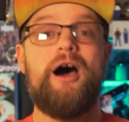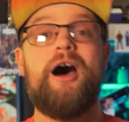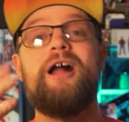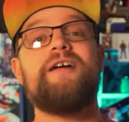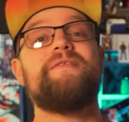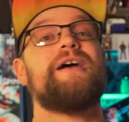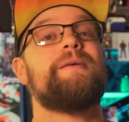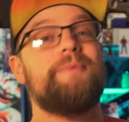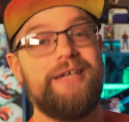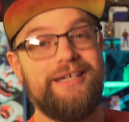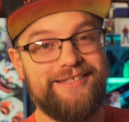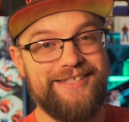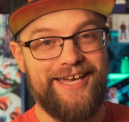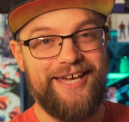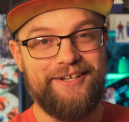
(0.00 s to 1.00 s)
All of that being
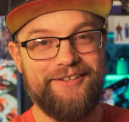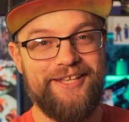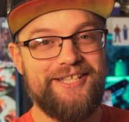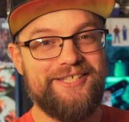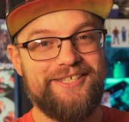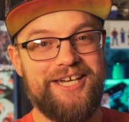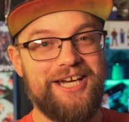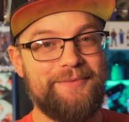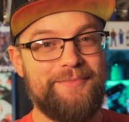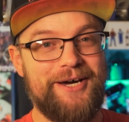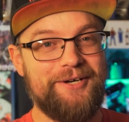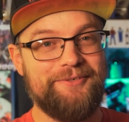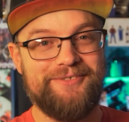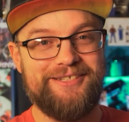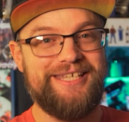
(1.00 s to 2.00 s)
said, let's talk
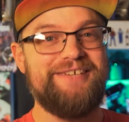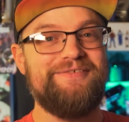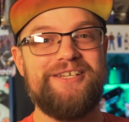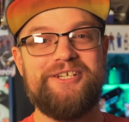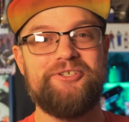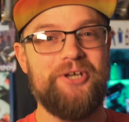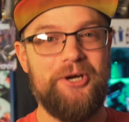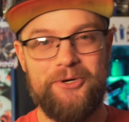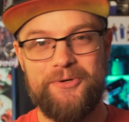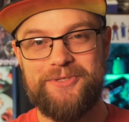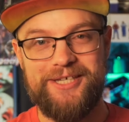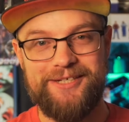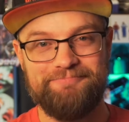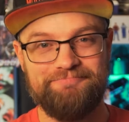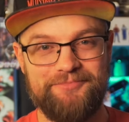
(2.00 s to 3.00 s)
about TV shows
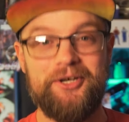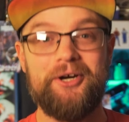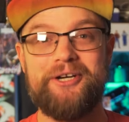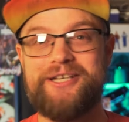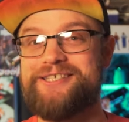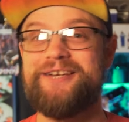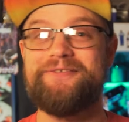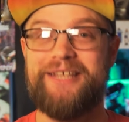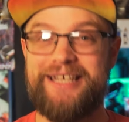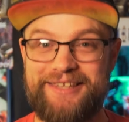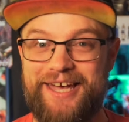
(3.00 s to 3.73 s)
and nerdy stuff like